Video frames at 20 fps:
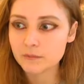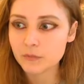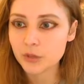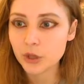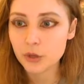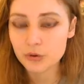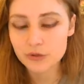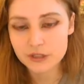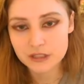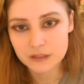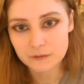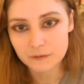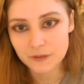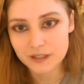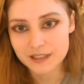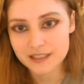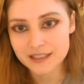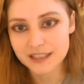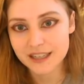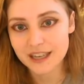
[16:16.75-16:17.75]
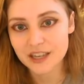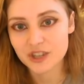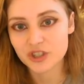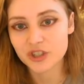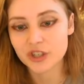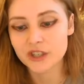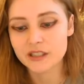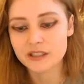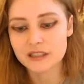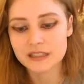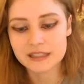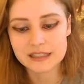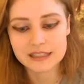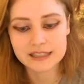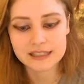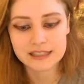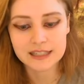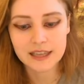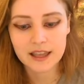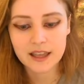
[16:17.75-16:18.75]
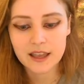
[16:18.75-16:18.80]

ghost investigations,